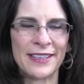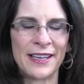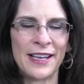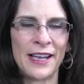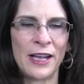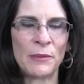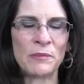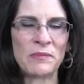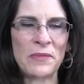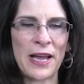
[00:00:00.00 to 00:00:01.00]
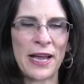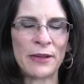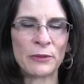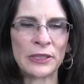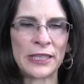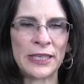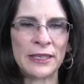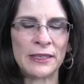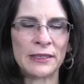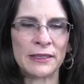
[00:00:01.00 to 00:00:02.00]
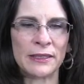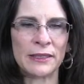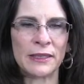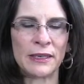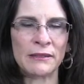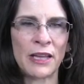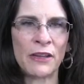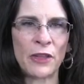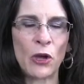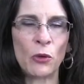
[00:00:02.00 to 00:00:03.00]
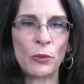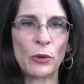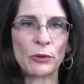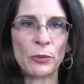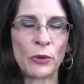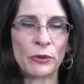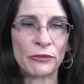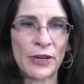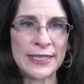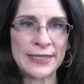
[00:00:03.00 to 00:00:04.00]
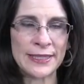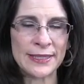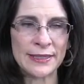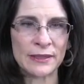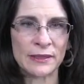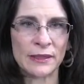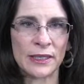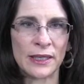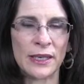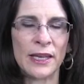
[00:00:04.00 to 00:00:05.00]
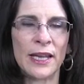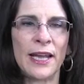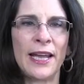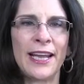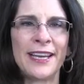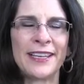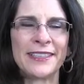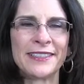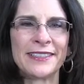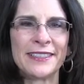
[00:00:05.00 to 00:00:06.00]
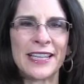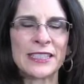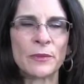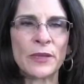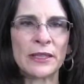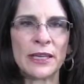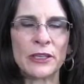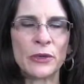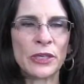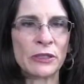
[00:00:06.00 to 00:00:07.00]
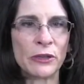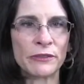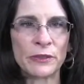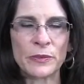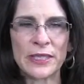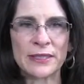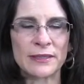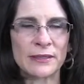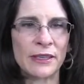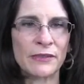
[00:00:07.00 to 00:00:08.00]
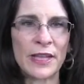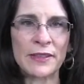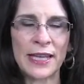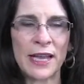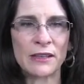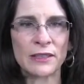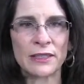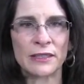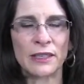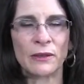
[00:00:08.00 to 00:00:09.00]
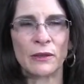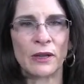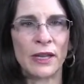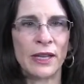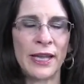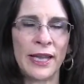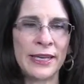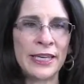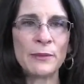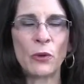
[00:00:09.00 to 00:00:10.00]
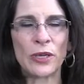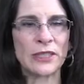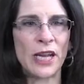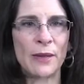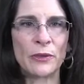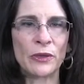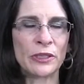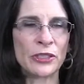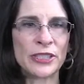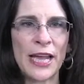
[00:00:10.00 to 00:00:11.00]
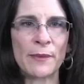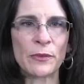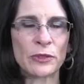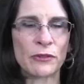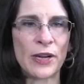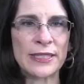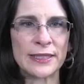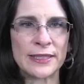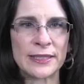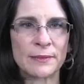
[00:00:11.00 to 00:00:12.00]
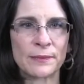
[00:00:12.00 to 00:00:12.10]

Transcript: I really love the Ho'oponopono phrases, and that's something that you can learn from this, if nothing else. At any point in time, you can just tap those phrases